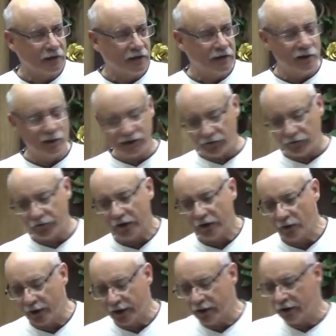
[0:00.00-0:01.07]
There was a
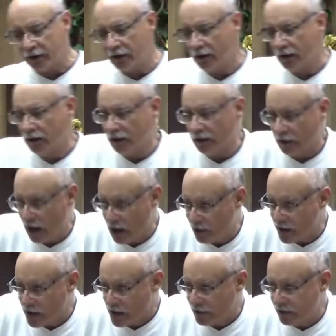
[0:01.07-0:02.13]
fellow in
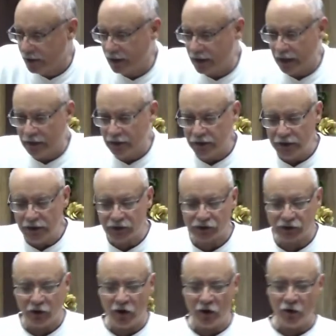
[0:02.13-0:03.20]
our area, and he used
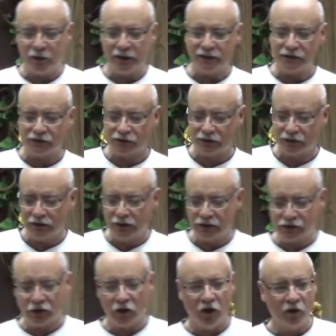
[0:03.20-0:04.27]
to always
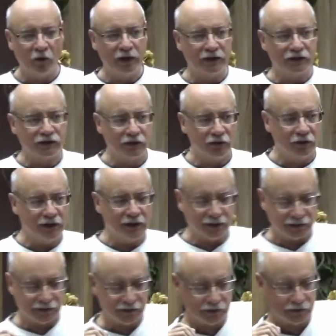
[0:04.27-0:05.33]
do
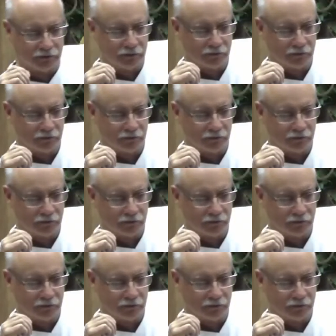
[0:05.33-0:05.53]
this.